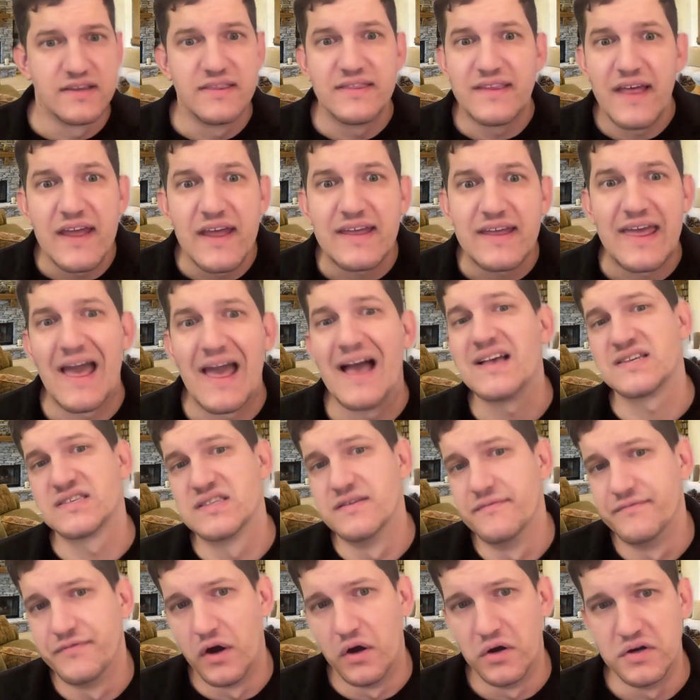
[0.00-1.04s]
and they cast
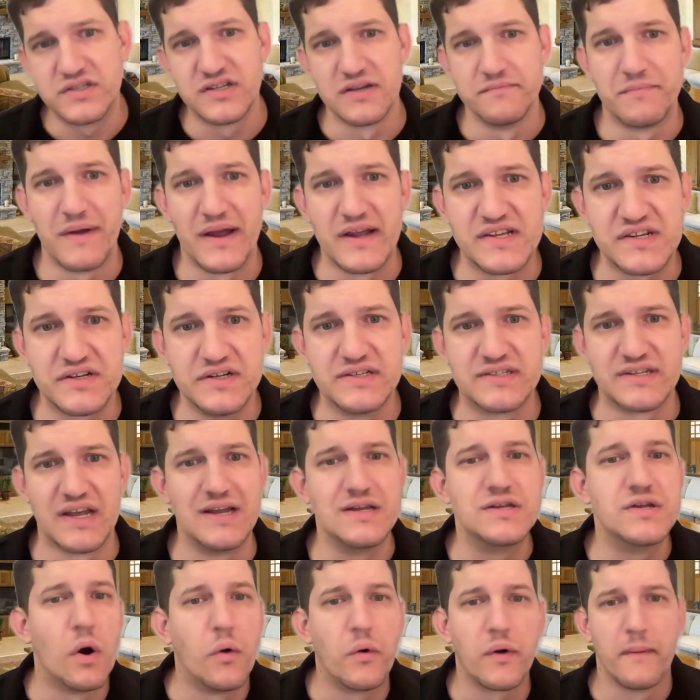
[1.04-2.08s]
the votes, and basically say,
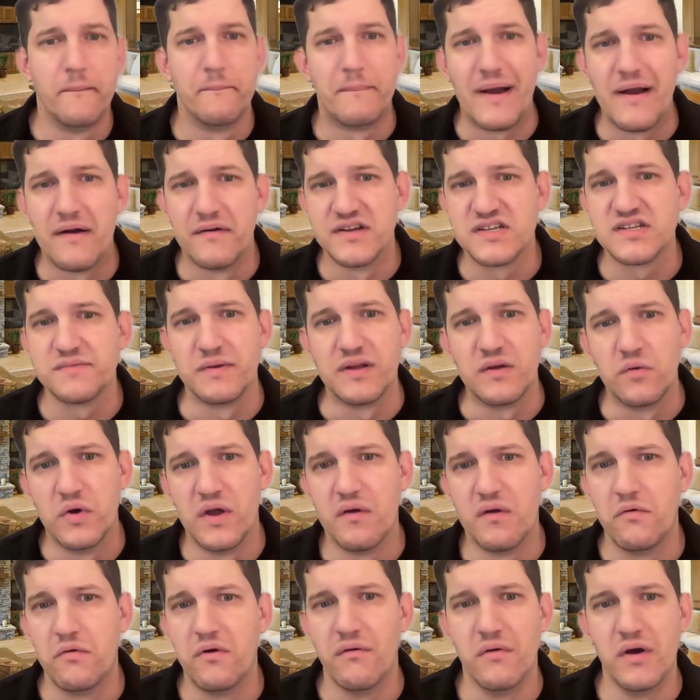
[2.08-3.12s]
"Don't embarrass me
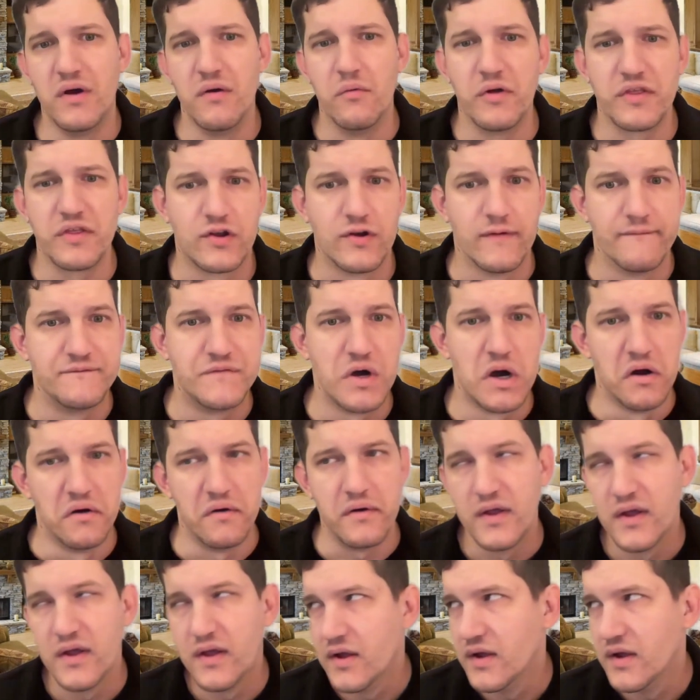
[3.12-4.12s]
with your vote."